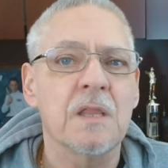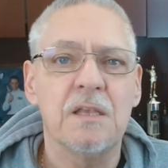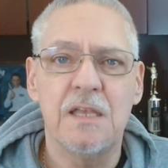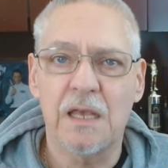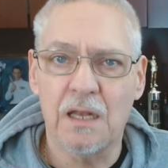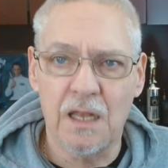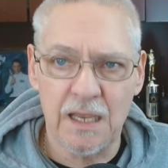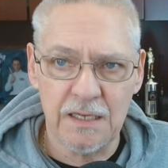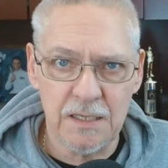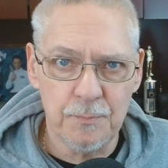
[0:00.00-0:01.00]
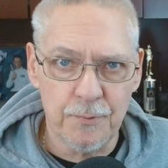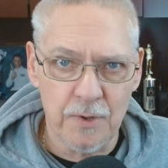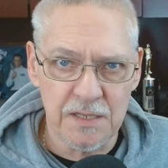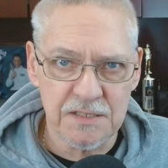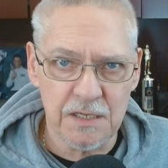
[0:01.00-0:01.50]
get elected
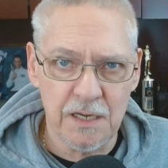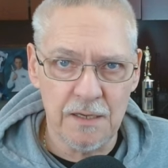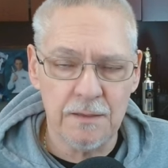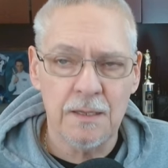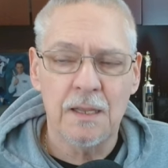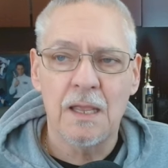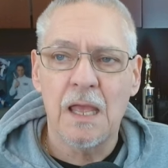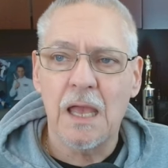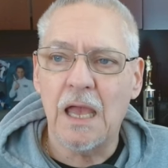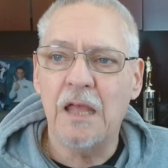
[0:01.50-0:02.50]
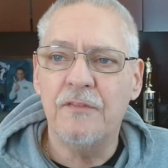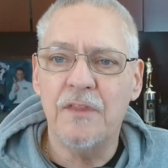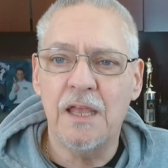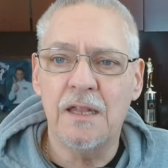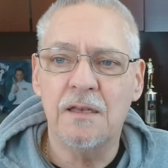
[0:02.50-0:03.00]
president, and
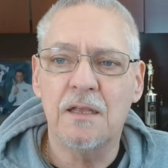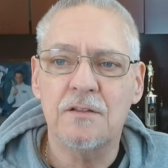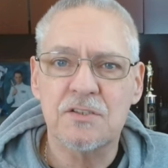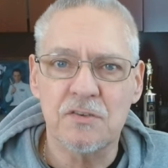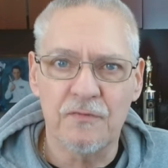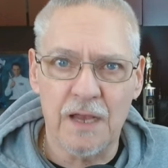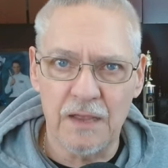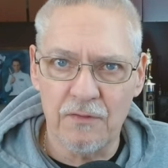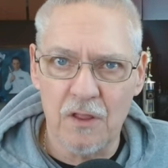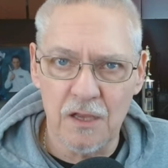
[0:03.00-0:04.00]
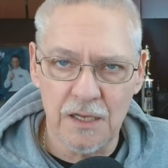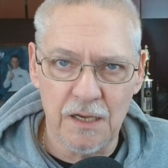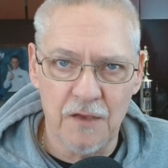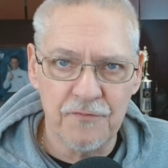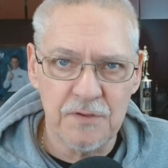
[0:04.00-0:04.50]
then survive long
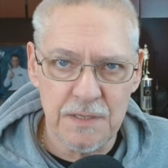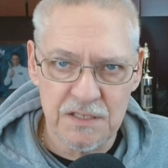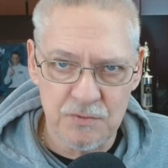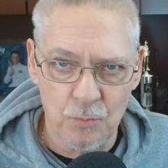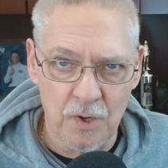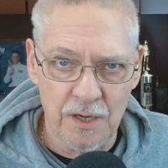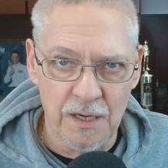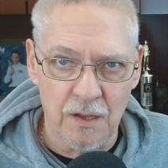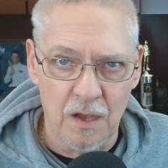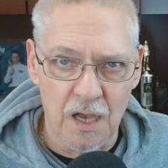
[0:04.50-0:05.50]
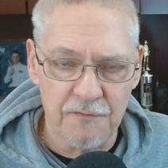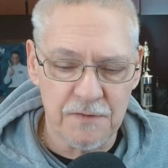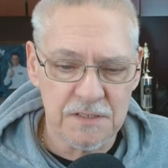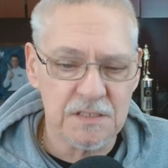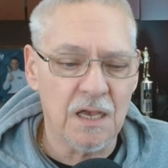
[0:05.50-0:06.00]
enough to be sworn into
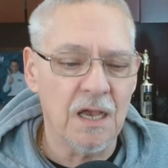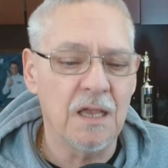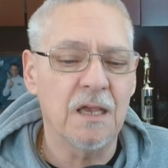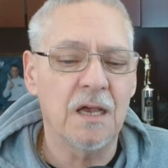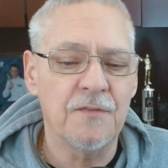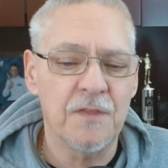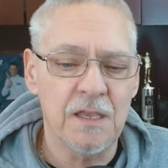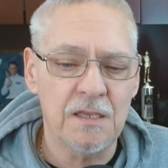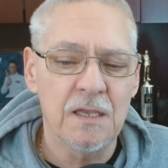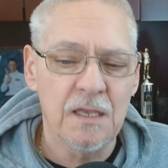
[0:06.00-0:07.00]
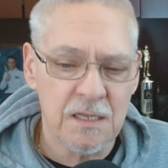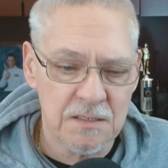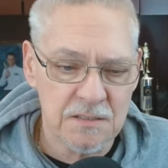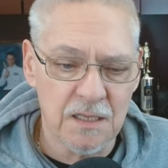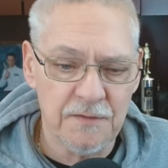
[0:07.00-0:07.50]
office. I think
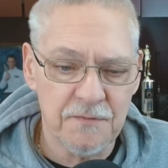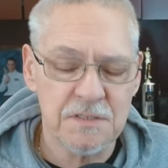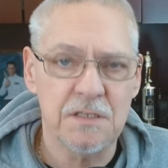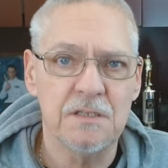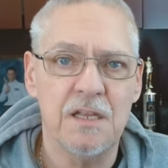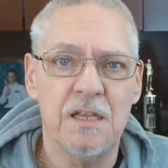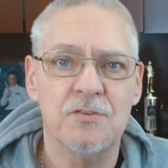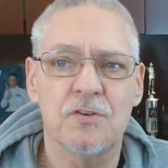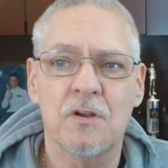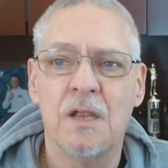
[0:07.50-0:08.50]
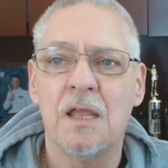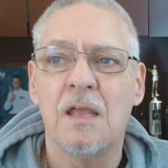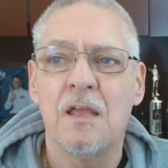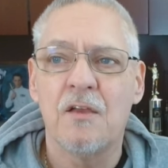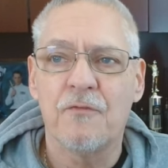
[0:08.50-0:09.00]
his life is in danger.
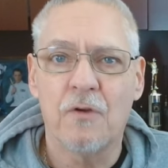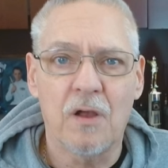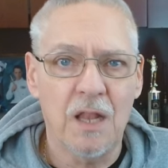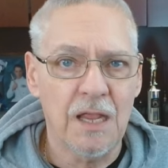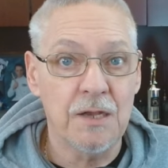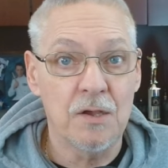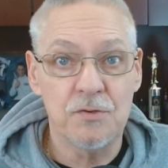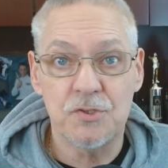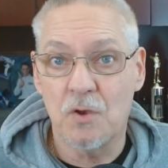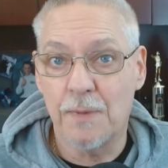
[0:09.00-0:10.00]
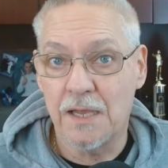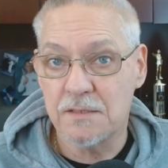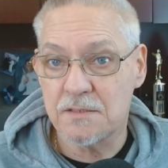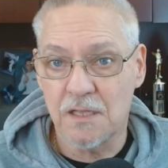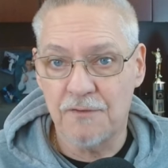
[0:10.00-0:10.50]
For all I know, Joe
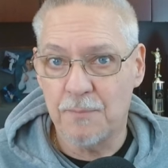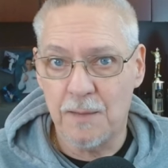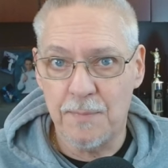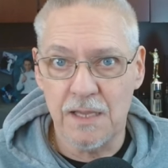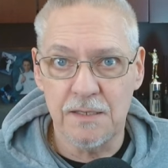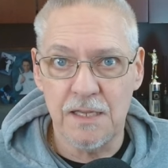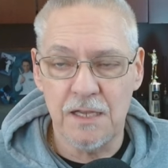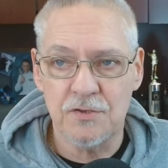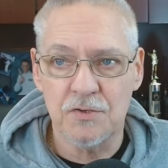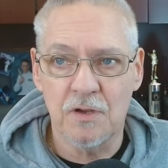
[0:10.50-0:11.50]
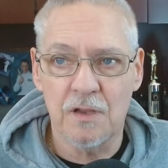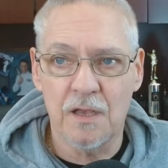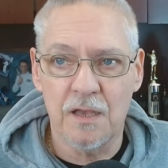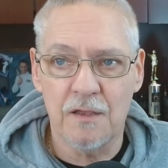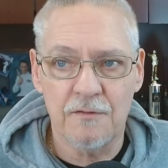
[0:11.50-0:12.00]
Biden's life may be in
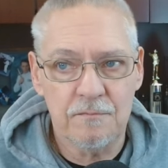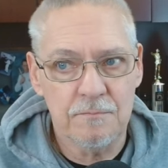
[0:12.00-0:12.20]
danger.